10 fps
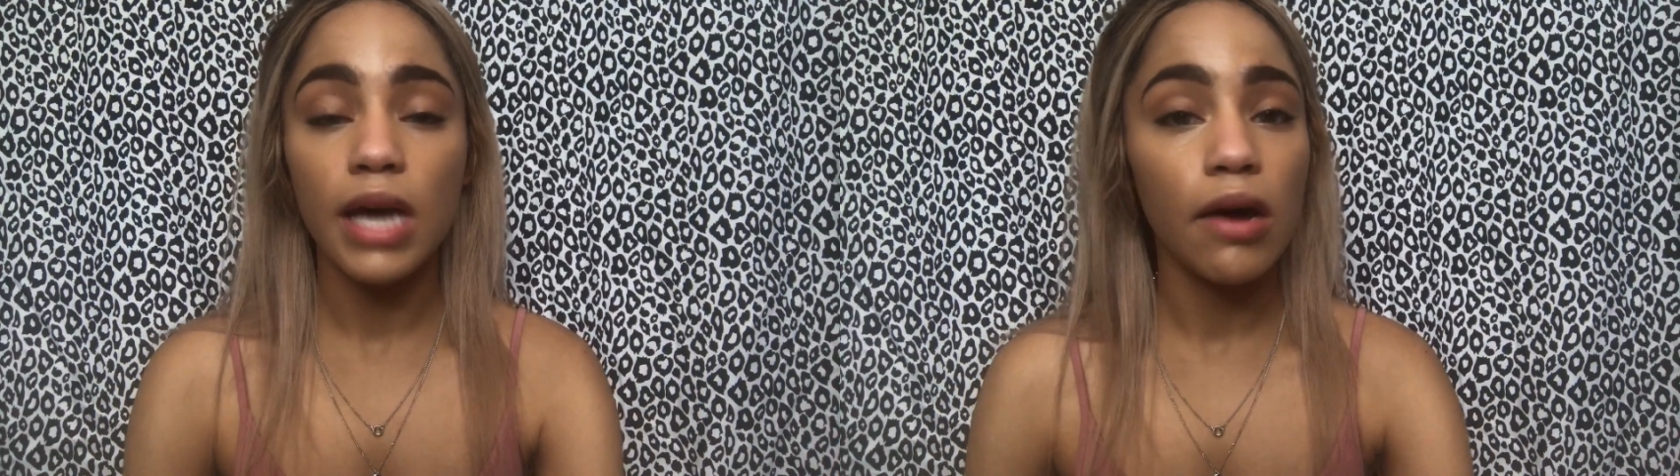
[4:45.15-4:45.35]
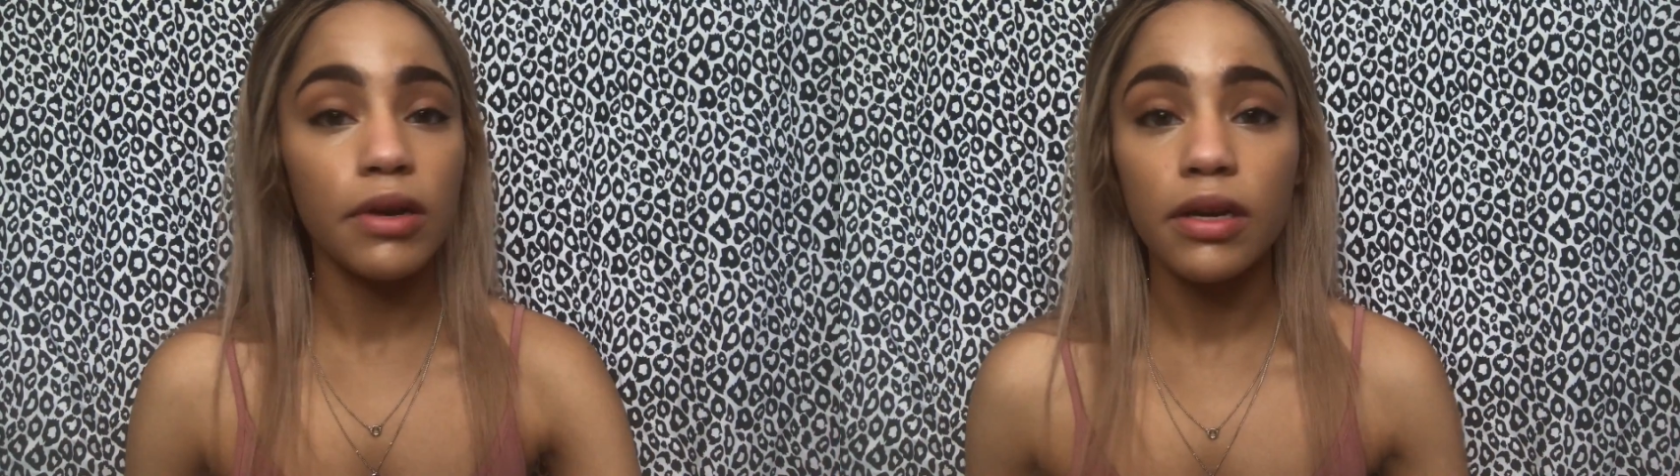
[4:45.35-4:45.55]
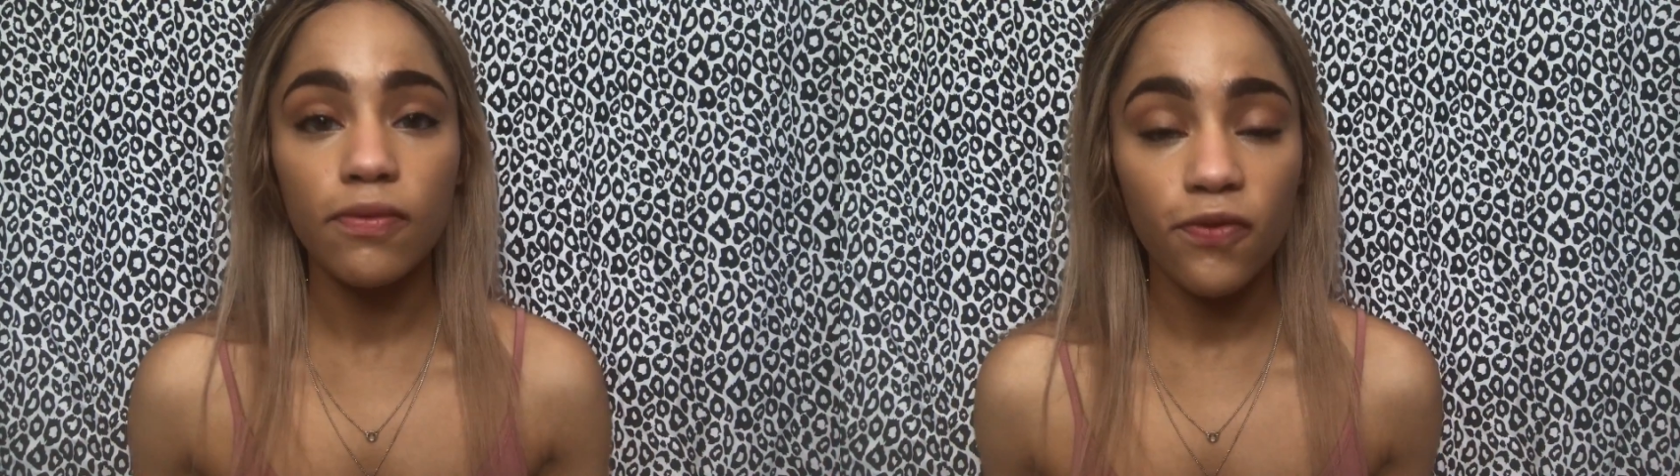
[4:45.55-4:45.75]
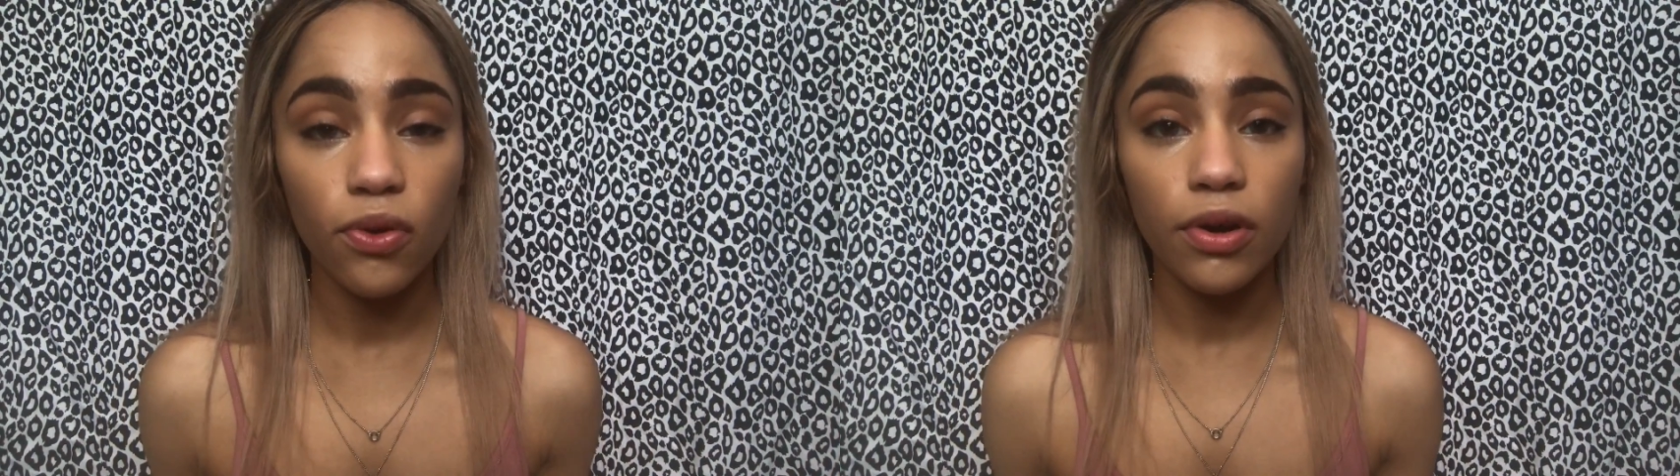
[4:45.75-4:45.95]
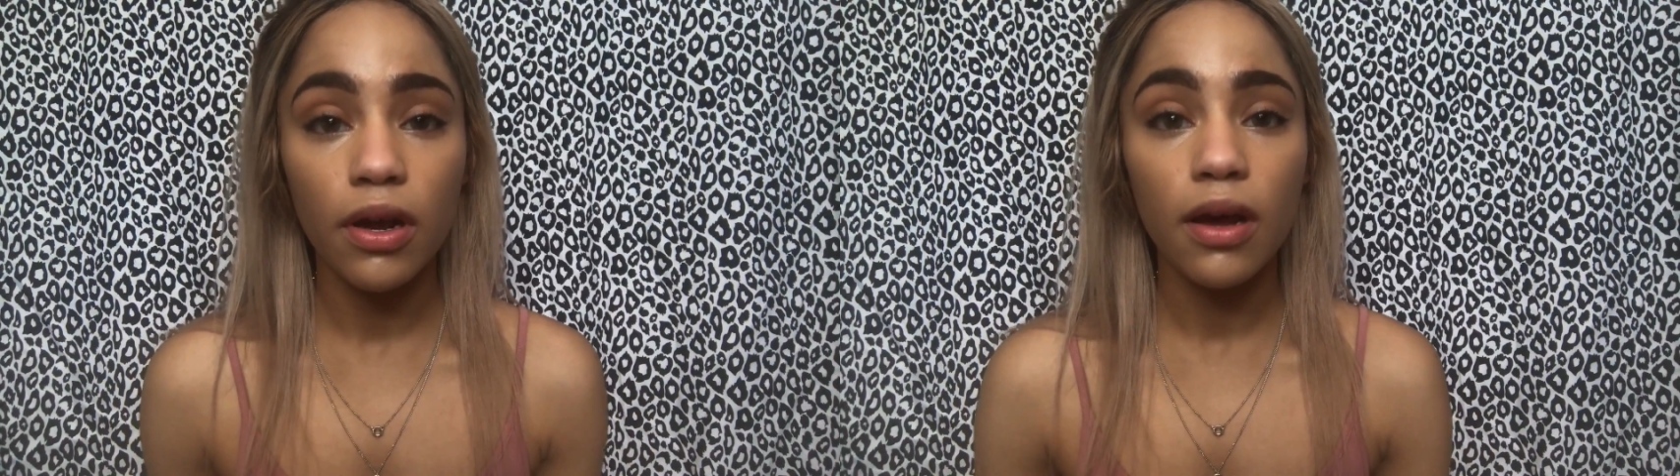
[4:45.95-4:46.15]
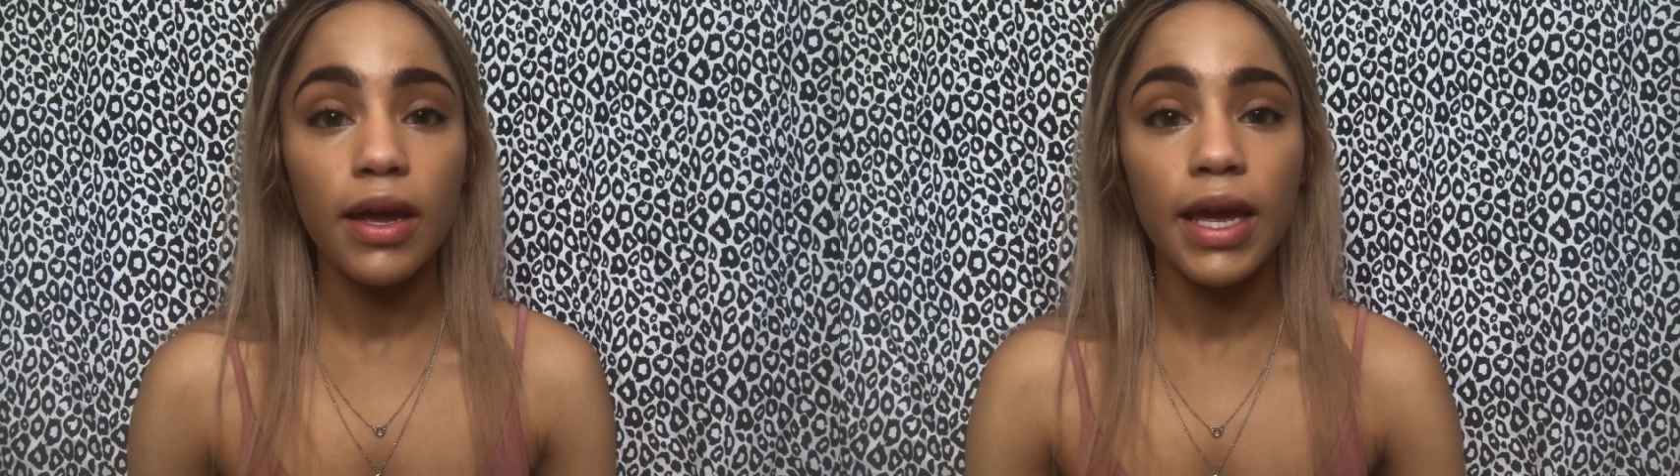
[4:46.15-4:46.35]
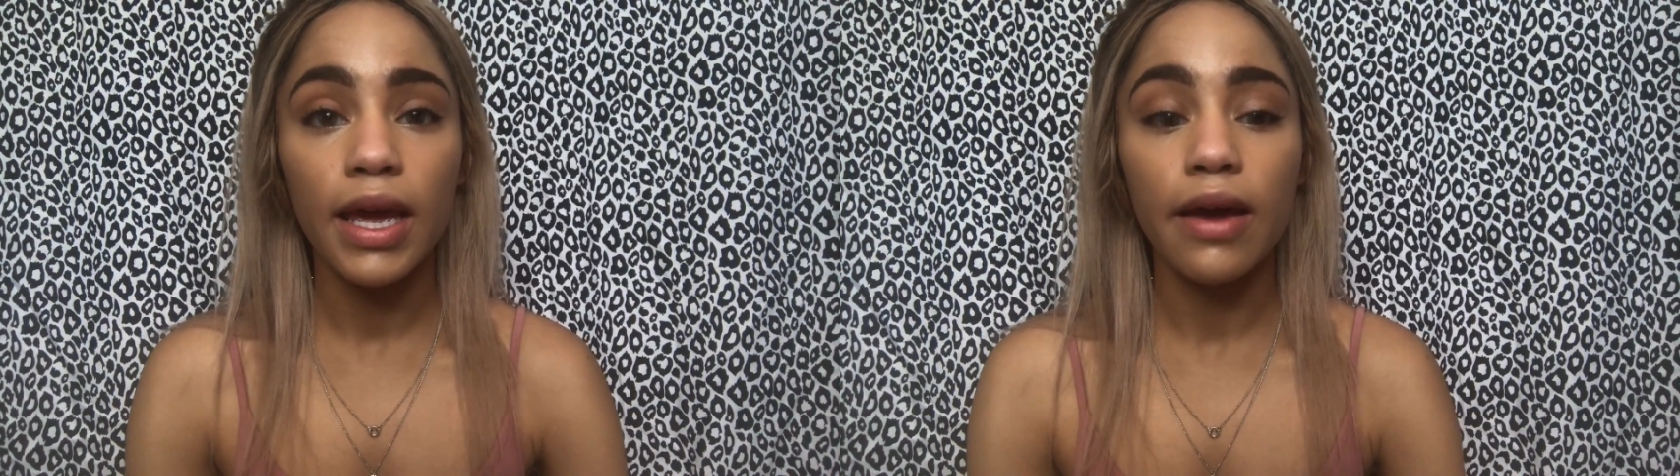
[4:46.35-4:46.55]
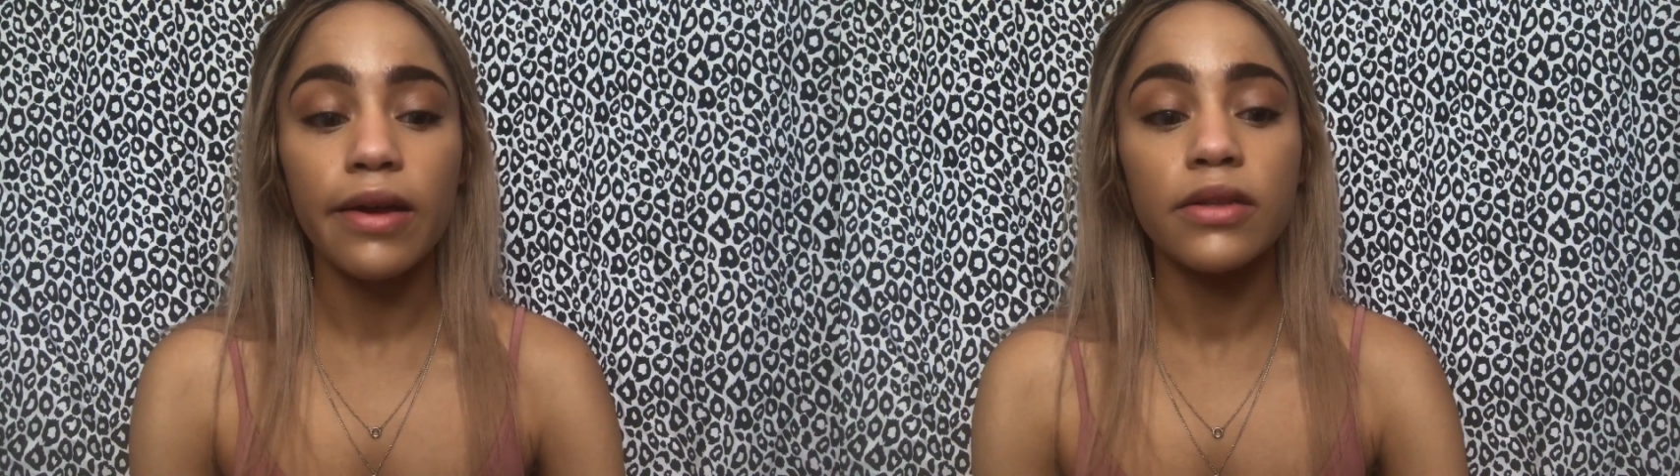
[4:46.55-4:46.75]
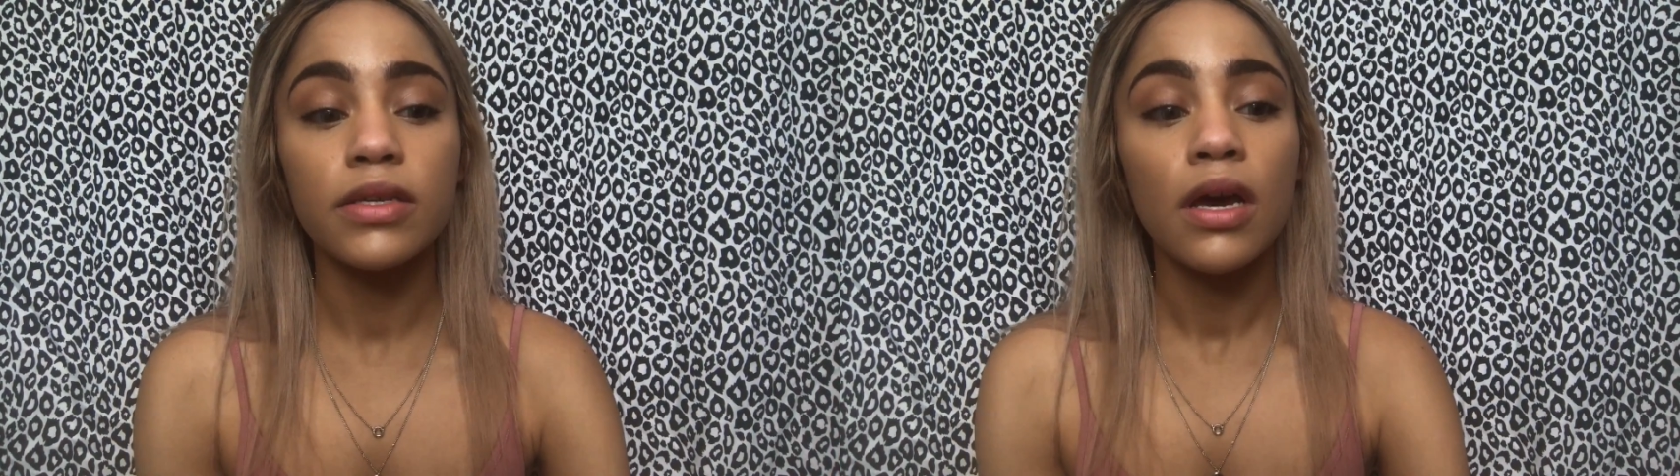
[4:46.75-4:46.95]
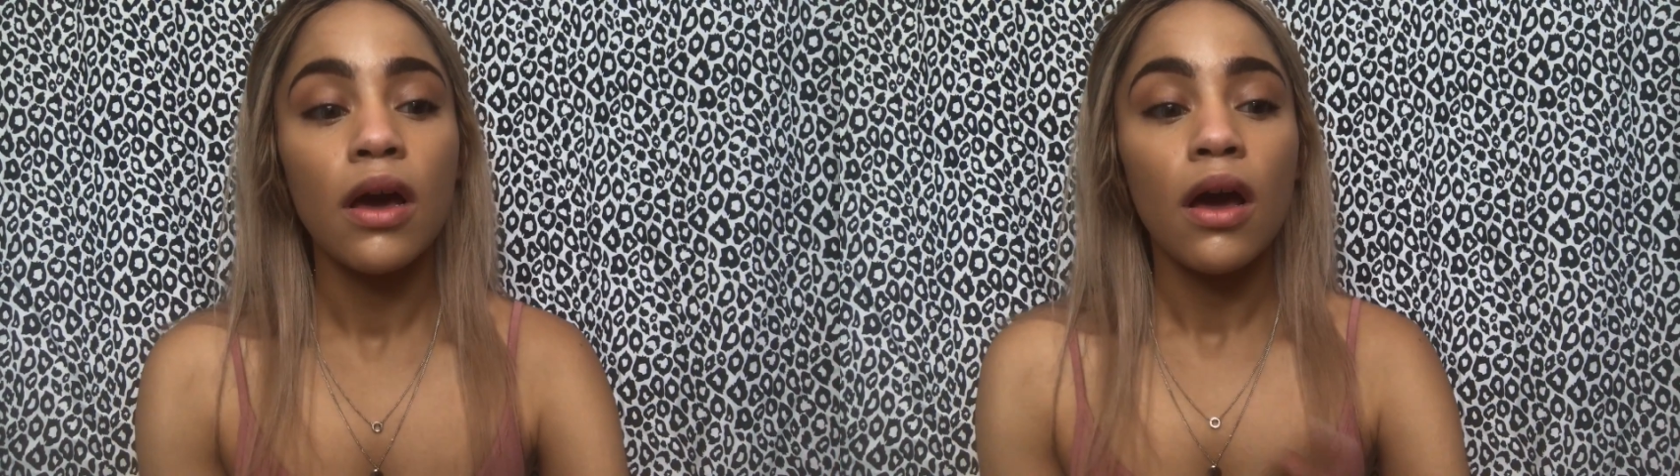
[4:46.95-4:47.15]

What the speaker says: down in Florida. And